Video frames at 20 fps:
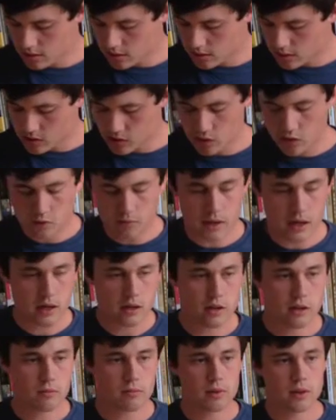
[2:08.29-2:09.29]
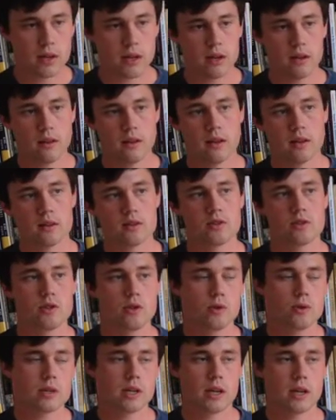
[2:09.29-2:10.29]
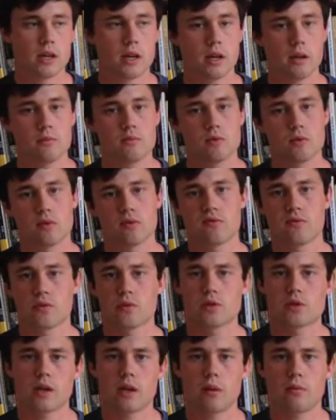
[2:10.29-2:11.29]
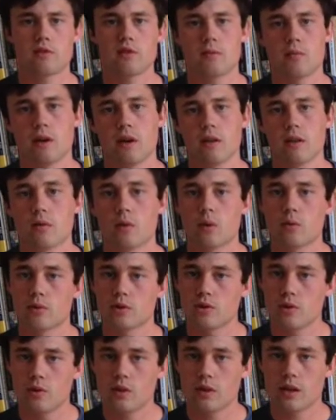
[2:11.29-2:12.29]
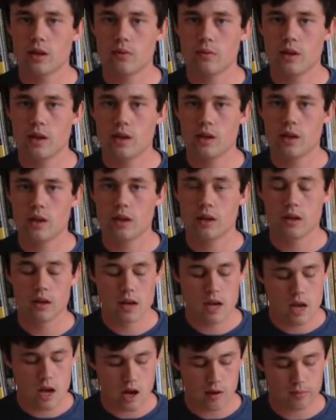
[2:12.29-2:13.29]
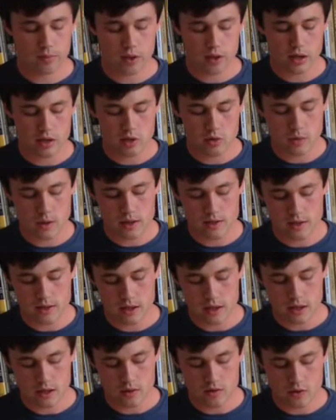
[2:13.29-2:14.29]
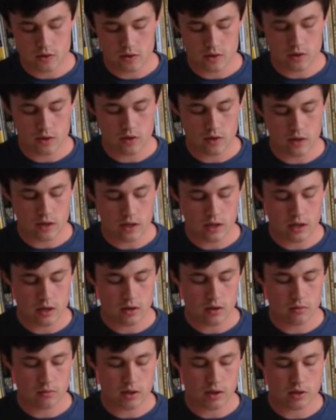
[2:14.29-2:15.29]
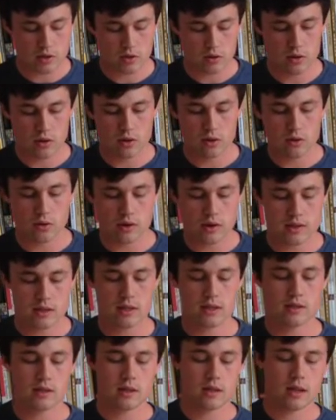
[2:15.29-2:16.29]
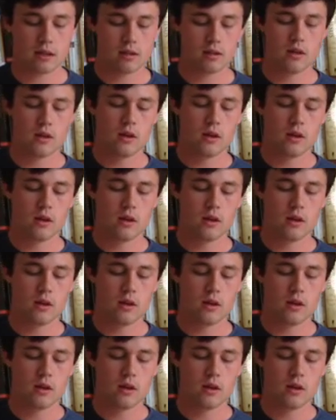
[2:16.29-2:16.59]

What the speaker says: So you might end up playing this 2 times or 4 times, depending on what we're doing that weekend. I'll play it twice again just so you can hear and make sure you know what it sounds like.